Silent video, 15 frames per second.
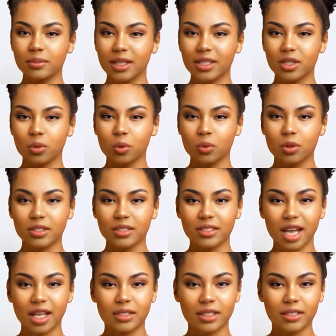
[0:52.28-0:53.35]
Eto'o's
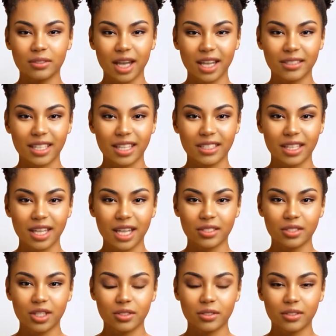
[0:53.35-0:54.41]
talent and
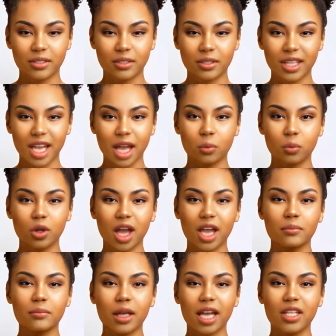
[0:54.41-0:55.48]
dedication to the game were
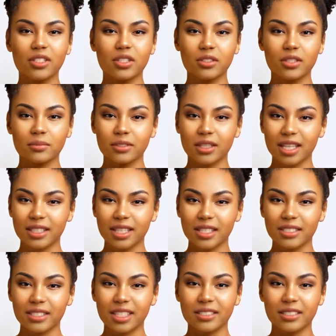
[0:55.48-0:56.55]
unmatched, and he
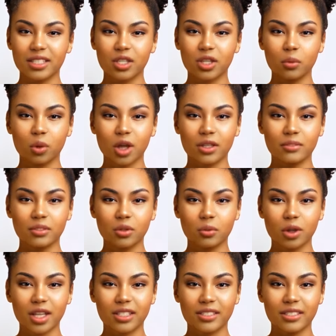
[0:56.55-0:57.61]
is considered one of the
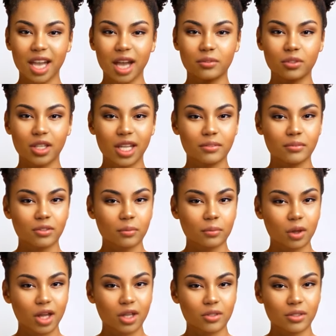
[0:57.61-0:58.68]
greatest African
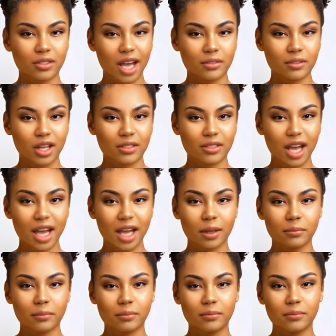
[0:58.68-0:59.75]
footballers of all
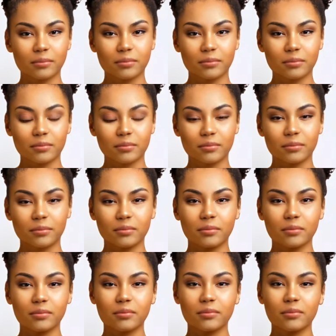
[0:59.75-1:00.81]
time.
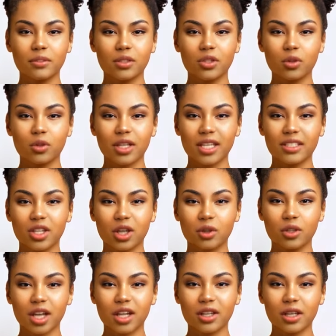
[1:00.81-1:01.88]
During
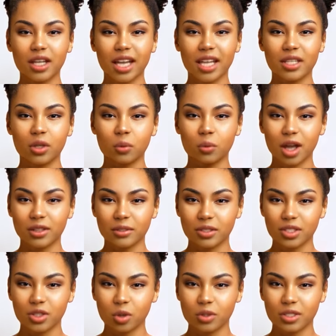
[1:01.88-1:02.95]
career,
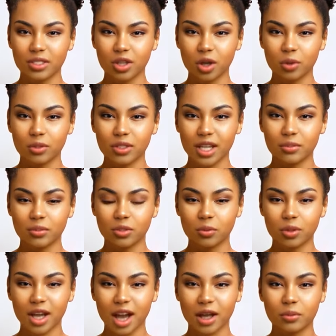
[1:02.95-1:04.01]
Eto'o scored a total of
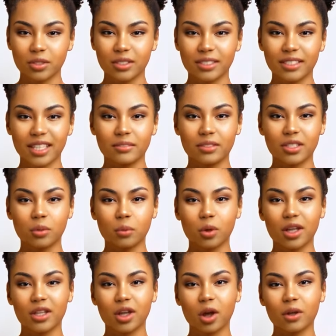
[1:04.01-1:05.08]

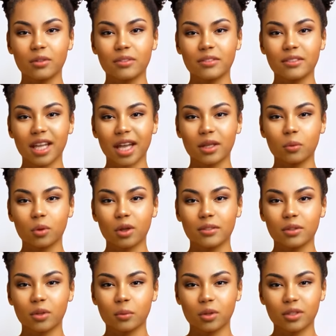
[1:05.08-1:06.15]
371 goals and
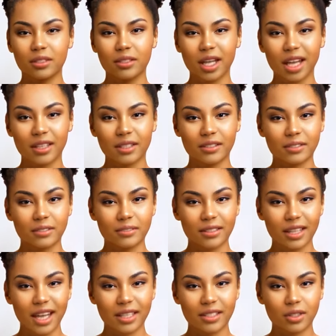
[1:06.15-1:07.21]
won numerous titles,
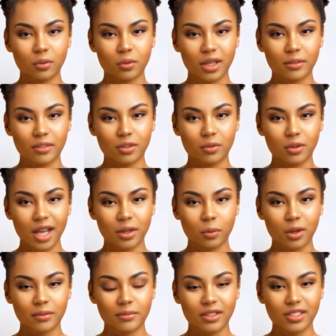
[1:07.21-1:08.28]
including three
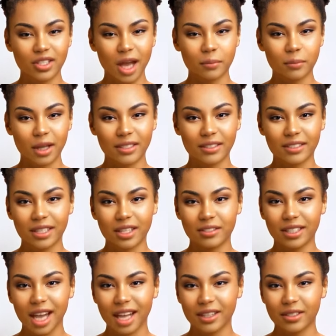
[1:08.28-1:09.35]
UEFA Champions
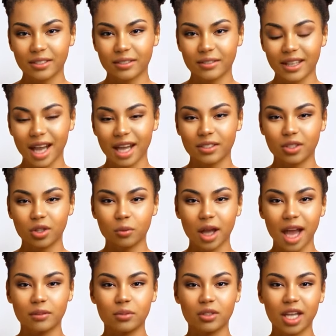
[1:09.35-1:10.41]
League titles and two
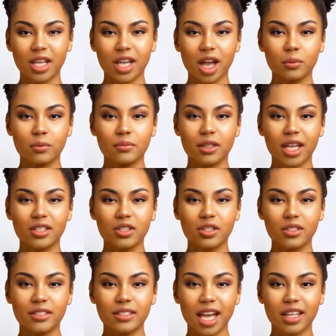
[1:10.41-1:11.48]
Africa Cup of
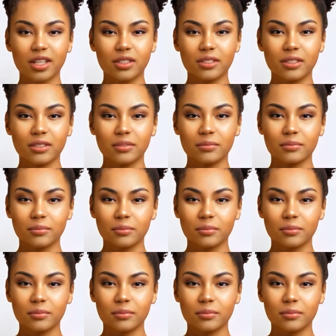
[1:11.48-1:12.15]
Nations titles.